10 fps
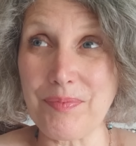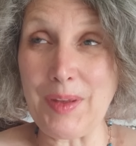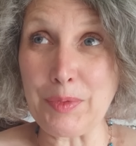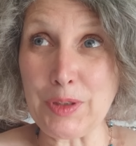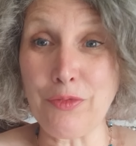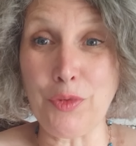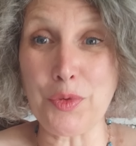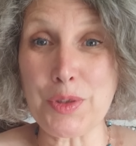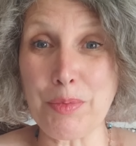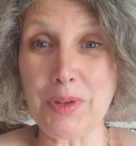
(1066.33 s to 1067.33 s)
It was
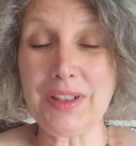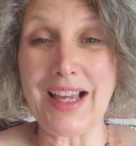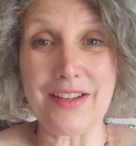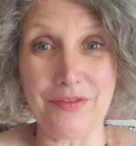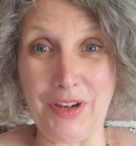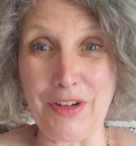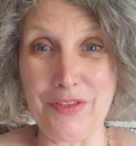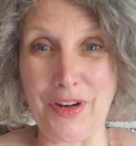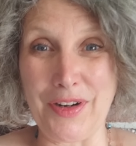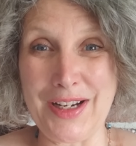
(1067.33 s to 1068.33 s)
affordable and very,
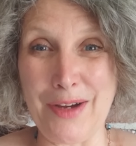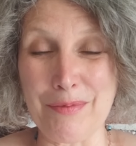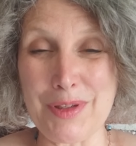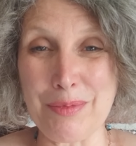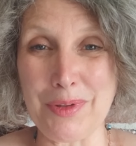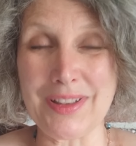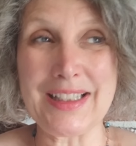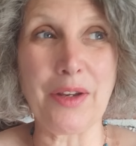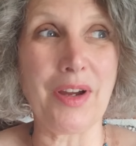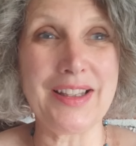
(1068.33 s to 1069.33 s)
very comfortable.
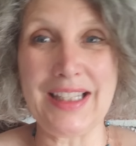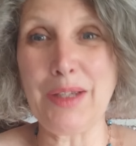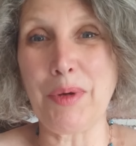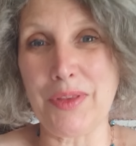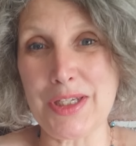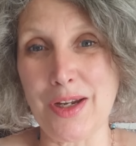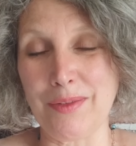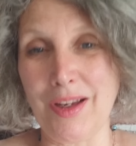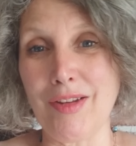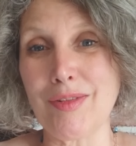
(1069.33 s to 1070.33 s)
So I think when the time
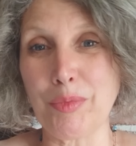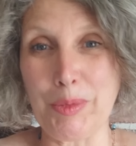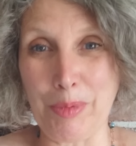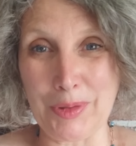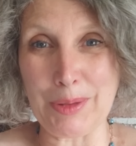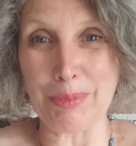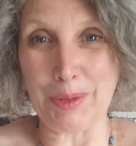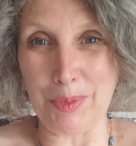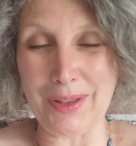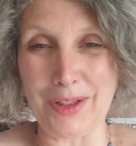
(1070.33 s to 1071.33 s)
comes, we possibly
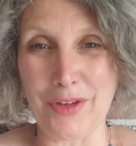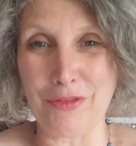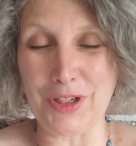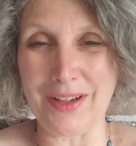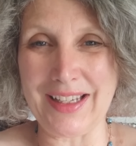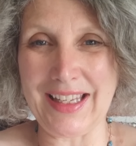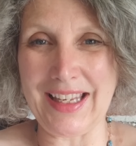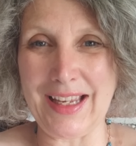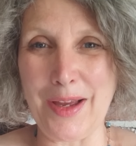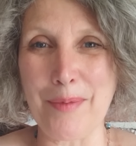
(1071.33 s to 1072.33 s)
will go for an
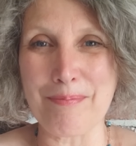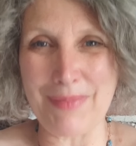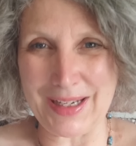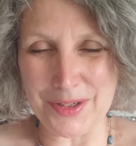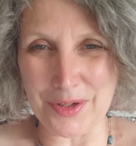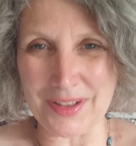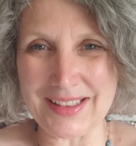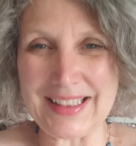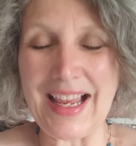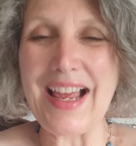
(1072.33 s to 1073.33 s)
IKEA
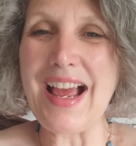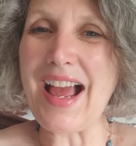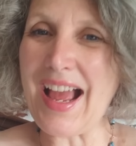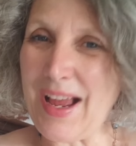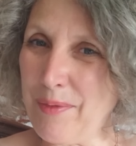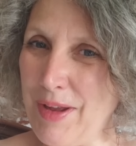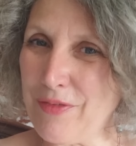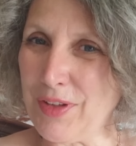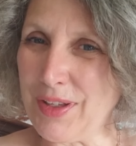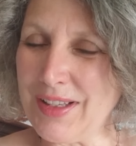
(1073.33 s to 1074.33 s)
mattress.
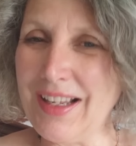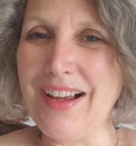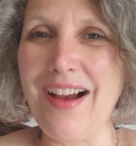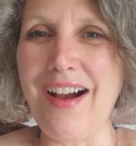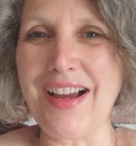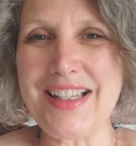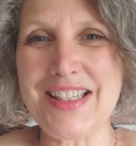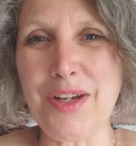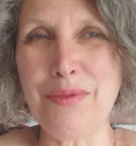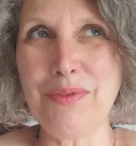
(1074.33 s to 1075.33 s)
However, I
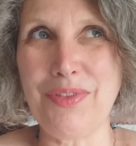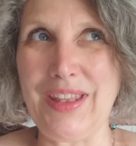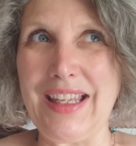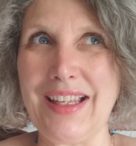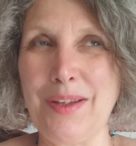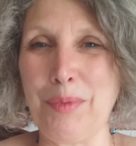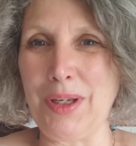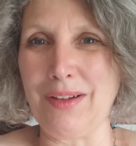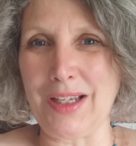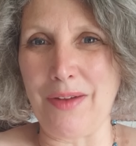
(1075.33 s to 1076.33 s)
don't think we
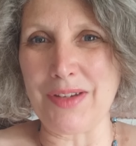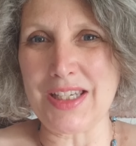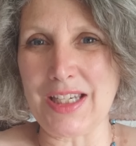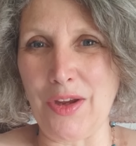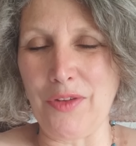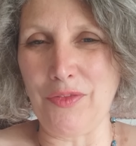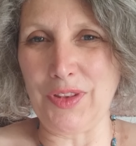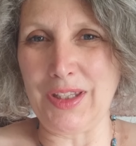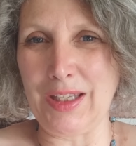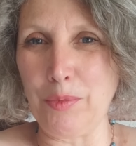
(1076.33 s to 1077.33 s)
are going to go for
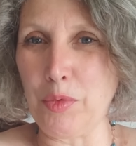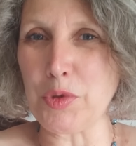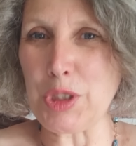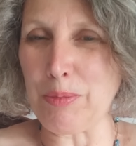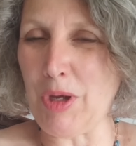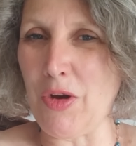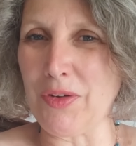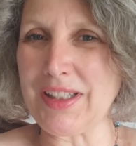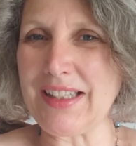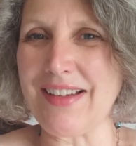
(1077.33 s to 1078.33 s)
the wardrobe
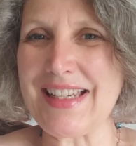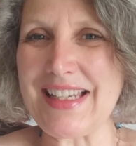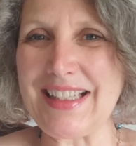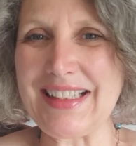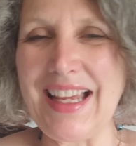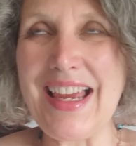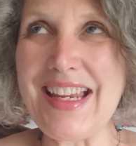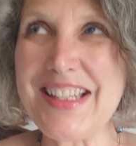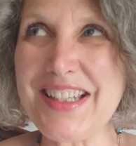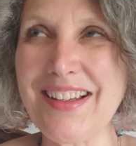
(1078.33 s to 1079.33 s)
carcass ideas.
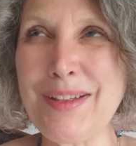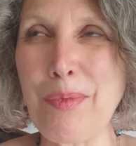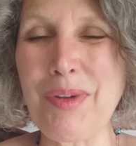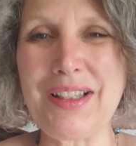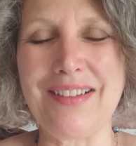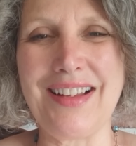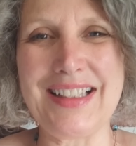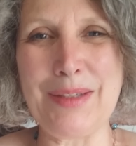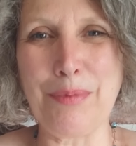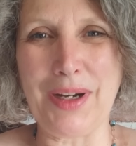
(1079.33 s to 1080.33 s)
It just wasn't as
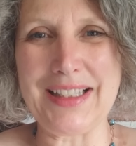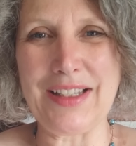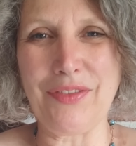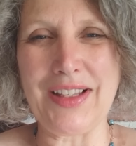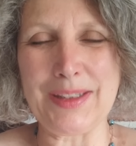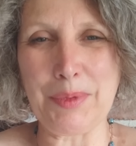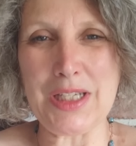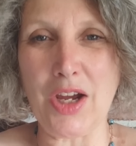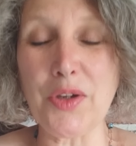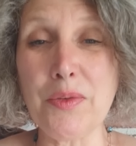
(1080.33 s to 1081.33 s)
impressive as we'd
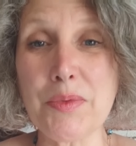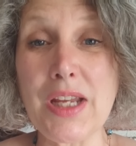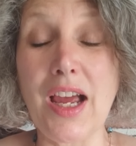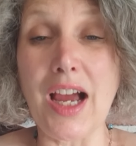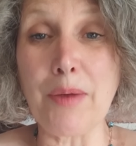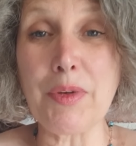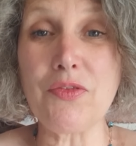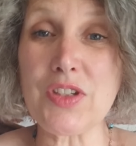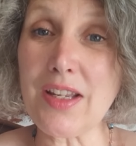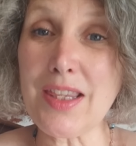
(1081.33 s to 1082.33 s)
hoped. And
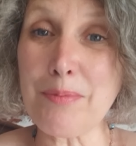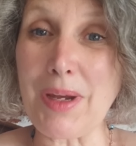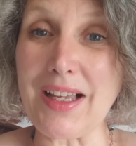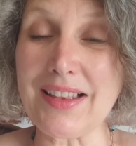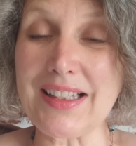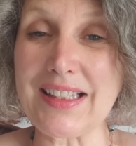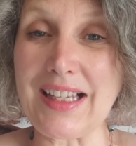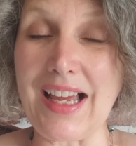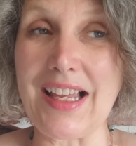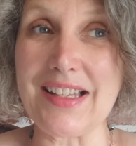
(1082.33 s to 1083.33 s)
we've done the maths
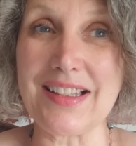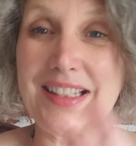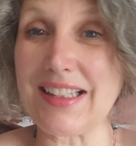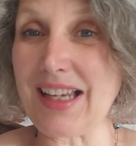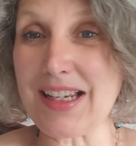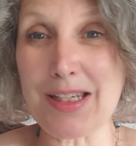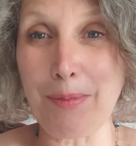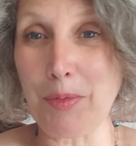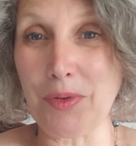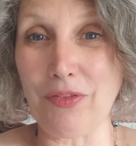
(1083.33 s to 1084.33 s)
and stacked up
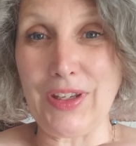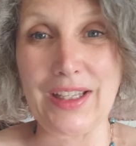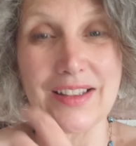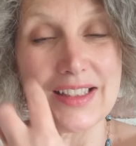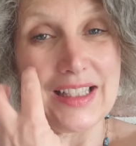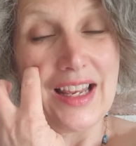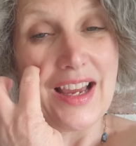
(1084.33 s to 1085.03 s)
all the figures.